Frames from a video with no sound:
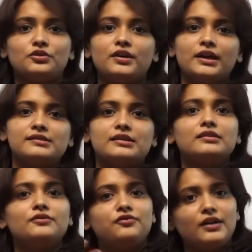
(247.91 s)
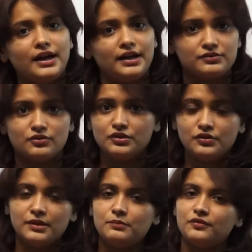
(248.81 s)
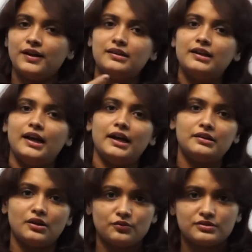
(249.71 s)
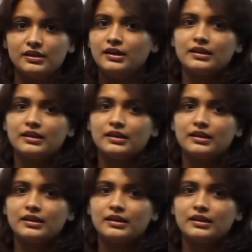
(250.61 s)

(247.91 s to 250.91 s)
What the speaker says: you can send the flyer, or you can provide the handouts.